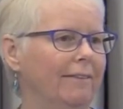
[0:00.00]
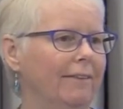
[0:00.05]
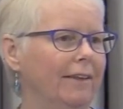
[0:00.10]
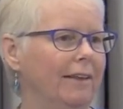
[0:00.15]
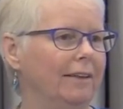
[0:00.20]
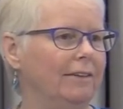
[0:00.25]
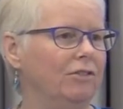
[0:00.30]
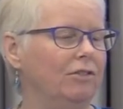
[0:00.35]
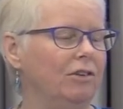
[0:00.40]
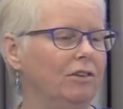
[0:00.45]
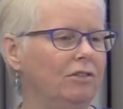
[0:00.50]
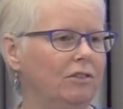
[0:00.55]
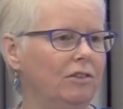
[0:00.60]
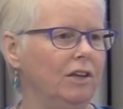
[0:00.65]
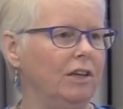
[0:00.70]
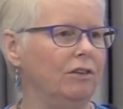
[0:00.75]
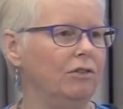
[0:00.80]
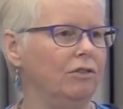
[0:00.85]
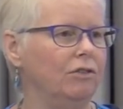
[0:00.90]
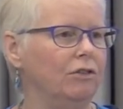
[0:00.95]

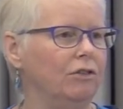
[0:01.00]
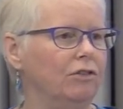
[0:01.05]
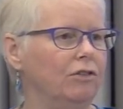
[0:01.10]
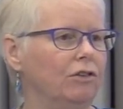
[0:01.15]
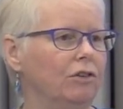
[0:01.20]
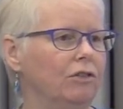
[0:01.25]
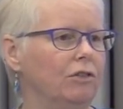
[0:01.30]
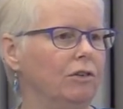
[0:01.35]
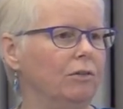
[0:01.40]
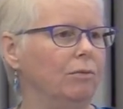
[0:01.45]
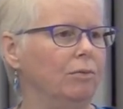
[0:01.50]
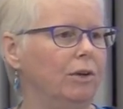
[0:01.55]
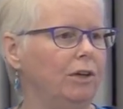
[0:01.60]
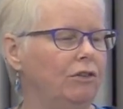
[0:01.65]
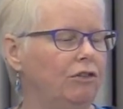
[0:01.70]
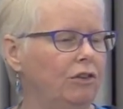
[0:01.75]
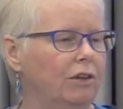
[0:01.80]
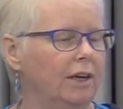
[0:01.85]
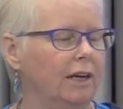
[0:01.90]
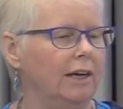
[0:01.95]
existing searches and
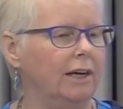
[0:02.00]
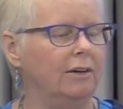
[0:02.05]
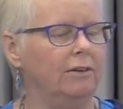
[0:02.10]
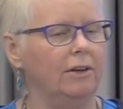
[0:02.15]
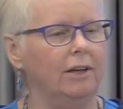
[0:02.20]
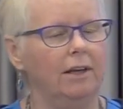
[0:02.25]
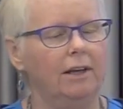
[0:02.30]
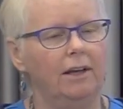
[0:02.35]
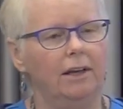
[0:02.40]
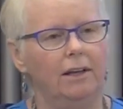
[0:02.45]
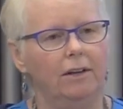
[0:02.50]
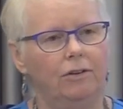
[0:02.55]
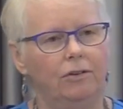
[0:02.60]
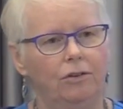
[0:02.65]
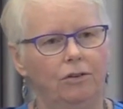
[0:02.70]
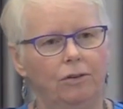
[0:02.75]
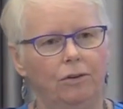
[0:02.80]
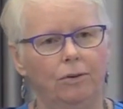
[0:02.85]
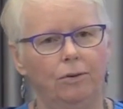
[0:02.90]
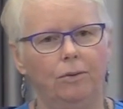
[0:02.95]
reaching out
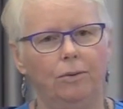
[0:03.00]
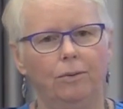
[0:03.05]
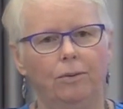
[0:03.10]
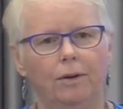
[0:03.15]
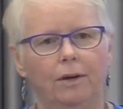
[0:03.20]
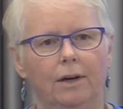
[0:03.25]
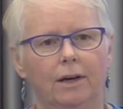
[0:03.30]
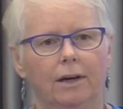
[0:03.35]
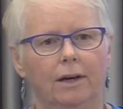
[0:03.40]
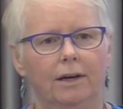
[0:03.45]
to